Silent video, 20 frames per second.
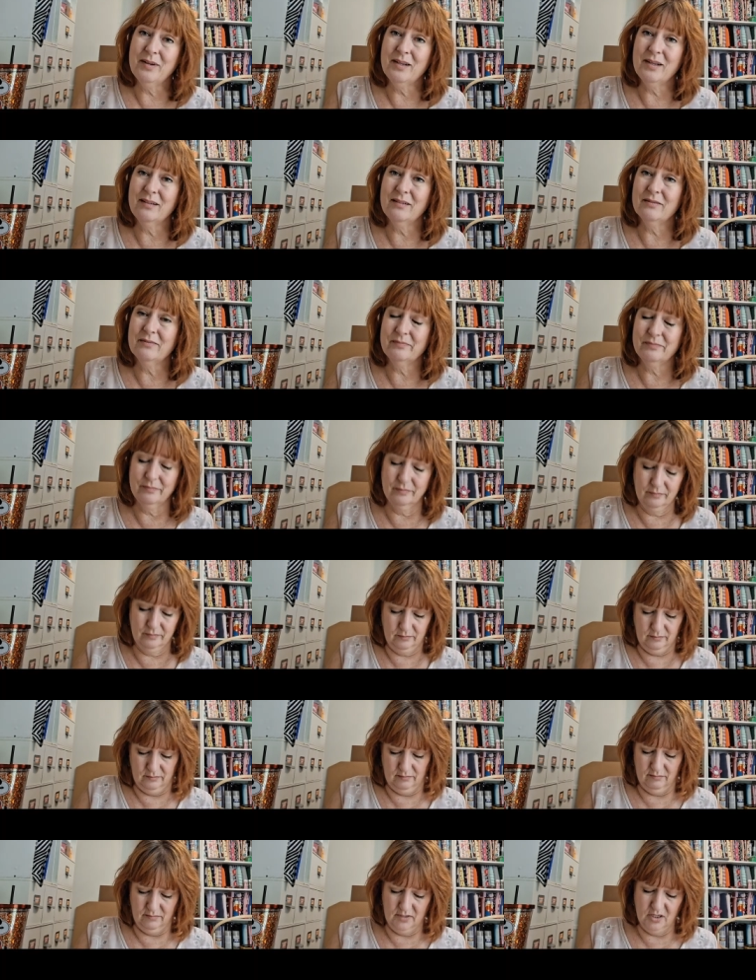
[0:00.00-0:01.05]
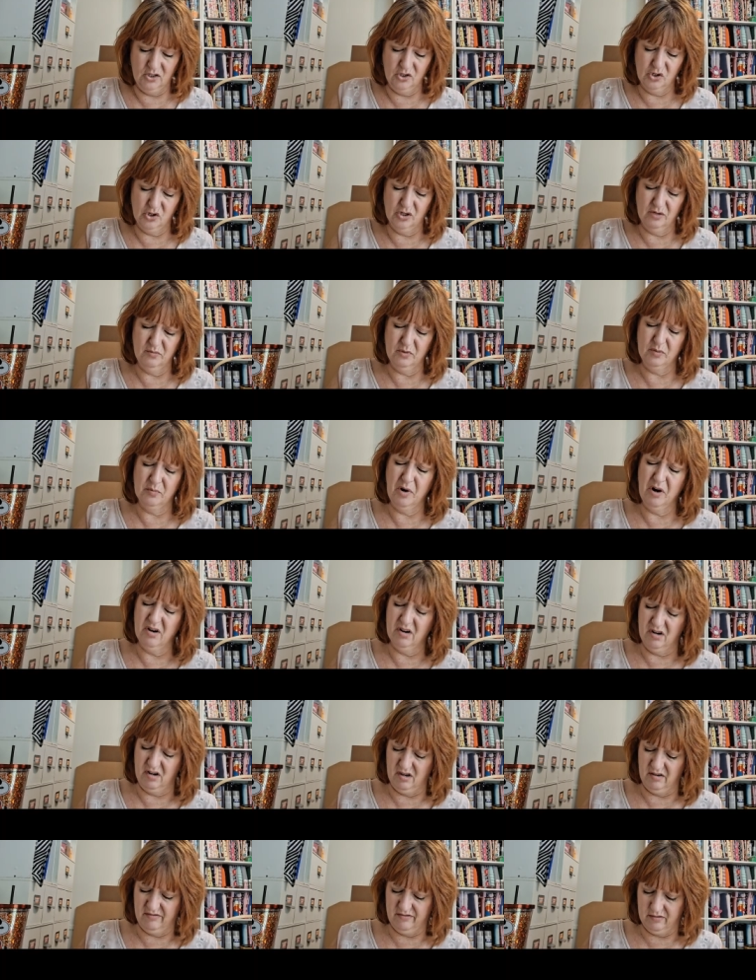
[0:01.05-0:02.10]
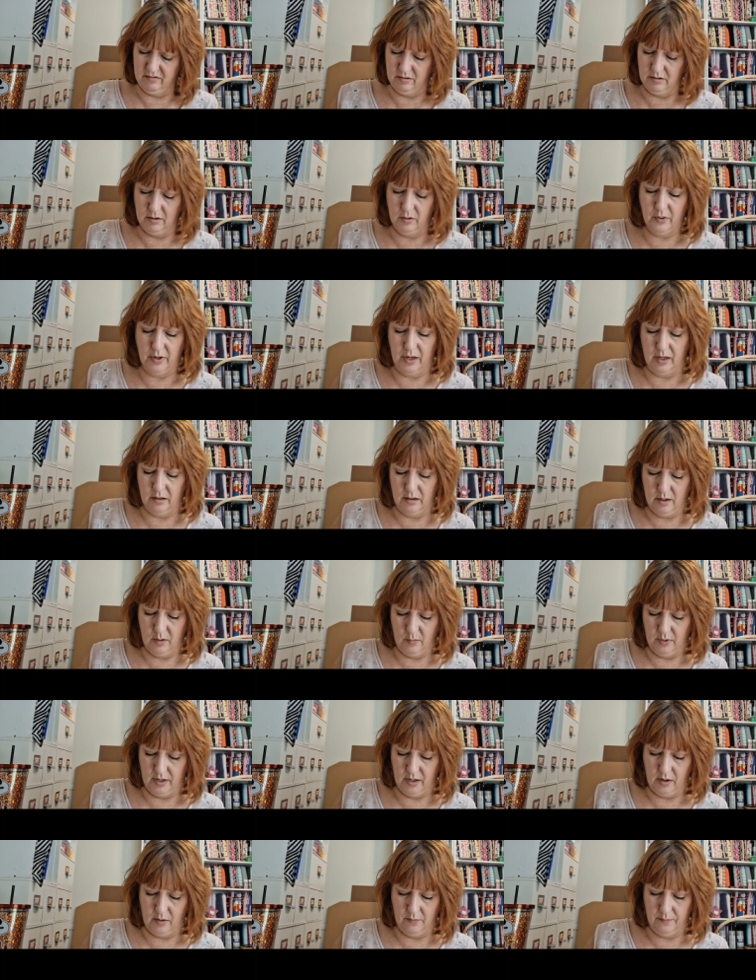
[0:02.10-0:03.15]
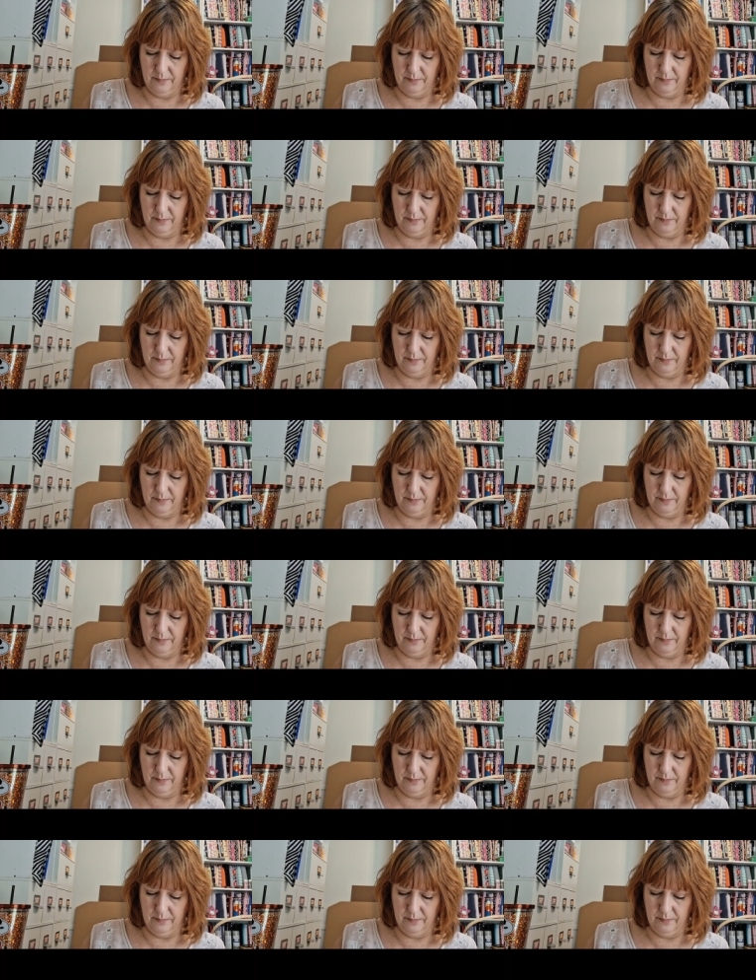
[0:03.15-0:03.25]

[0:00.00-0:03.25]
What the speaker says: it, not sure I'm smart enough. Okay, there we go.